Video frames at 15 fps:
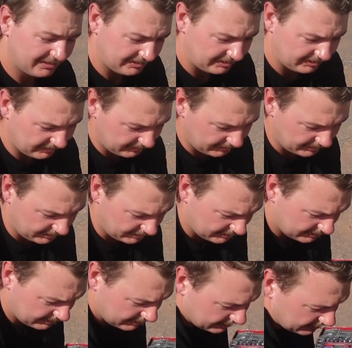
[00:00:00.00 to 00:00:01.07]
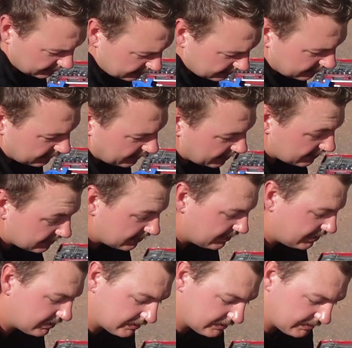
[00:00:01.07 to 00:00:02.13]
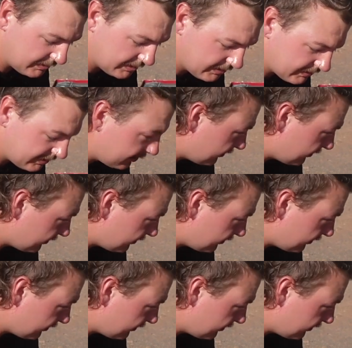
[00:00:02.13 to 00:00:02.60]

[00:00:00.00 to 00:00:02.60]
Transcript: that's sweet. Didn't take too long, to be honest.